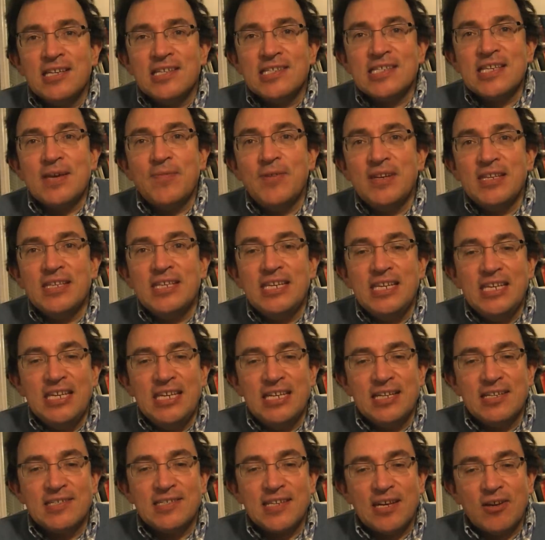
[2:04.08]
70
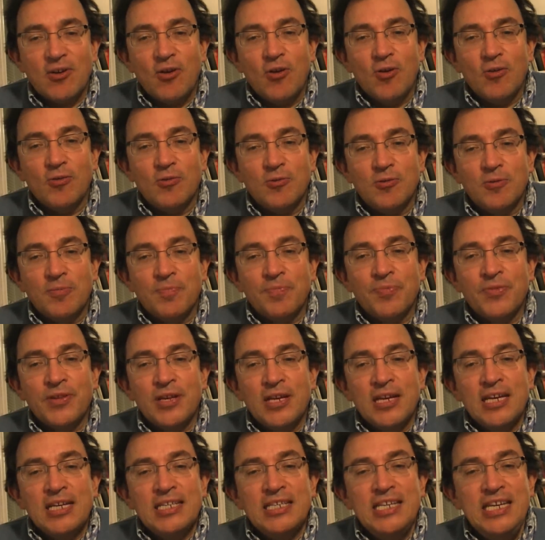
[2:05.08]
years ago.
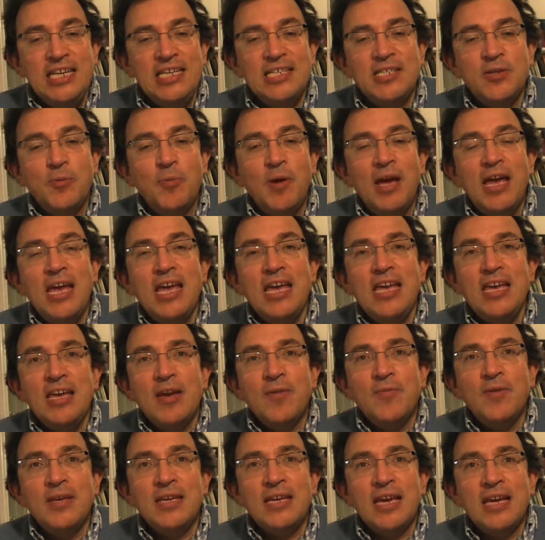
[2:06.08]
This way
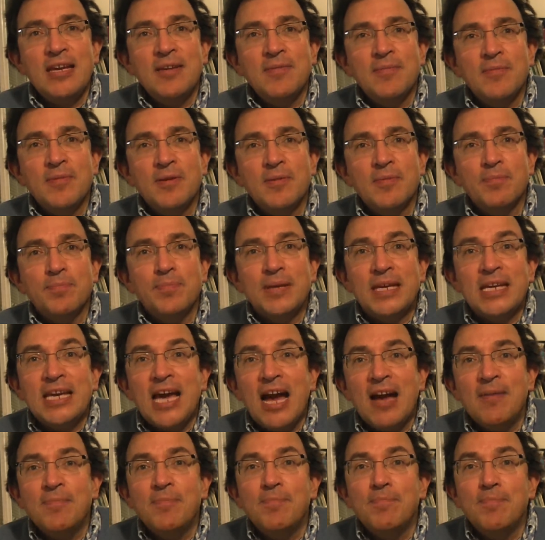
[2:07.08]
we can
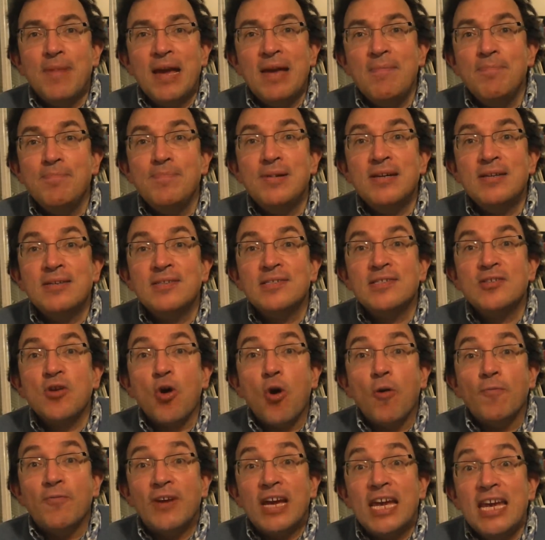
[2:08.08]
become members
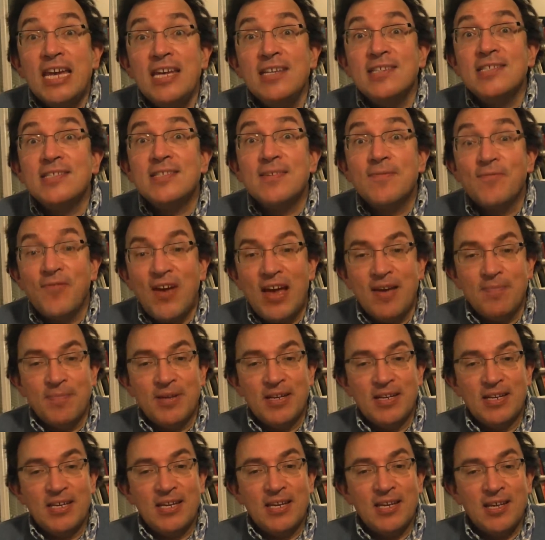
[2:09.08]
of his
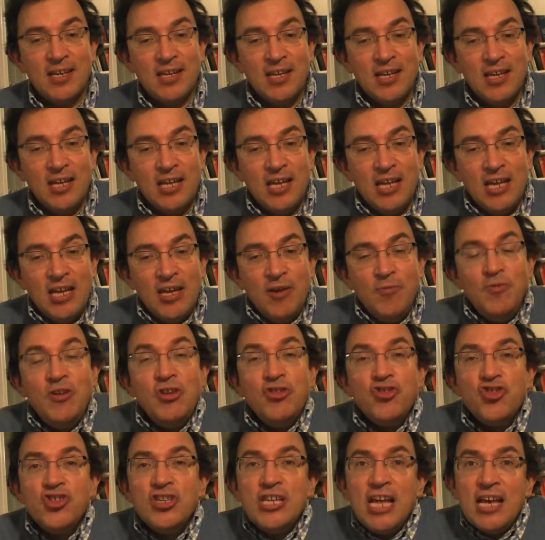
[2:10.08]
family,
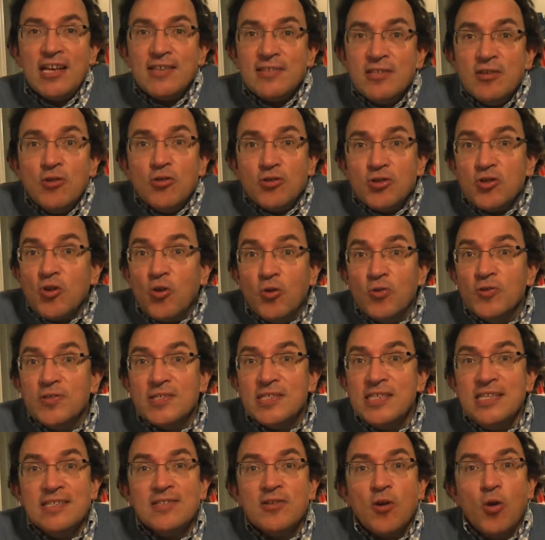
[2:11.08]
which does not
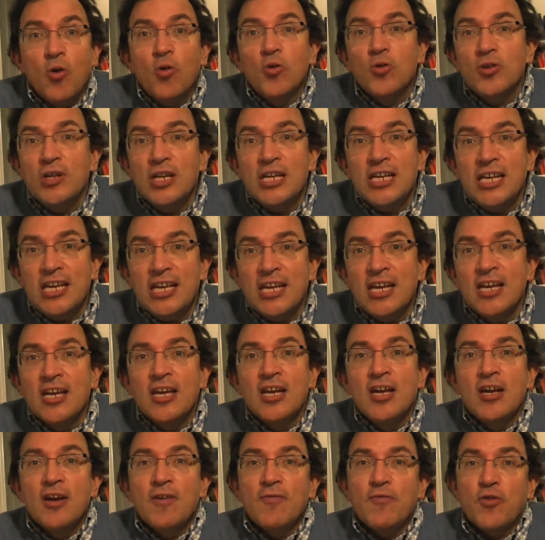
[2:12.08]
consist only
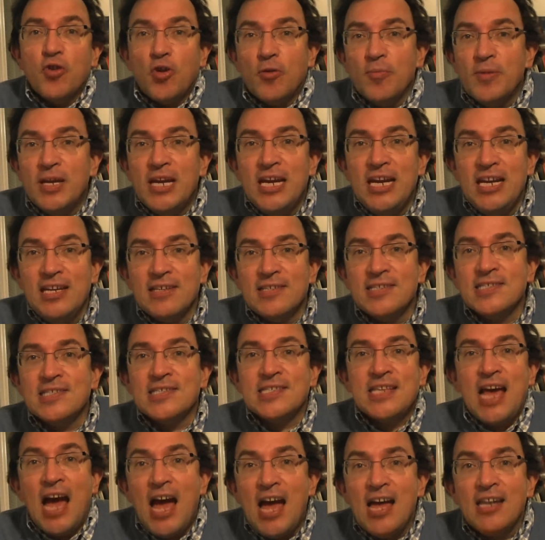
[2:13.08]
from his
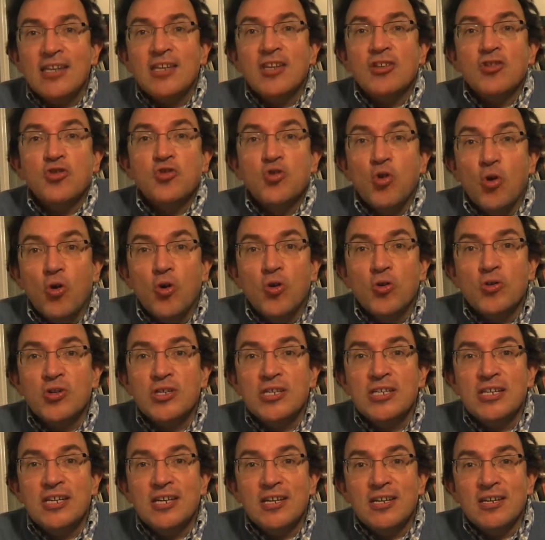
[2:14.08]
son,
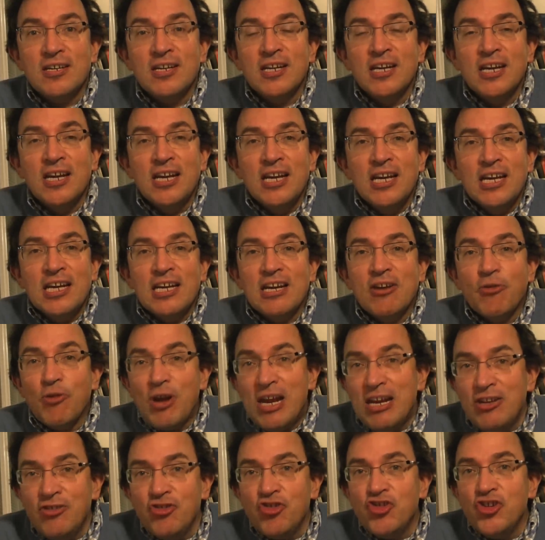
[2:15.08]
daughter,
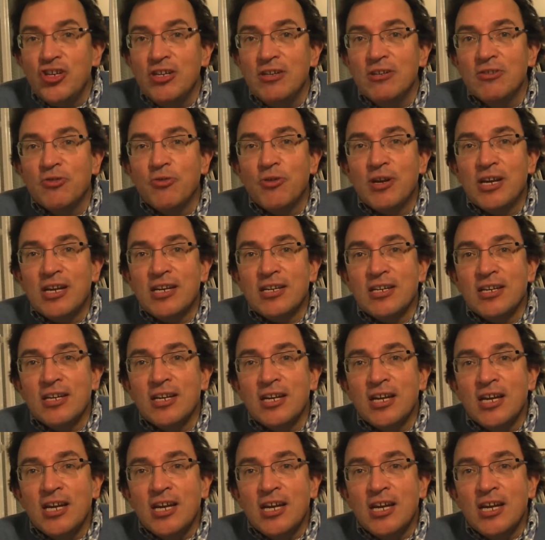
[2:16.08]
grandchildren,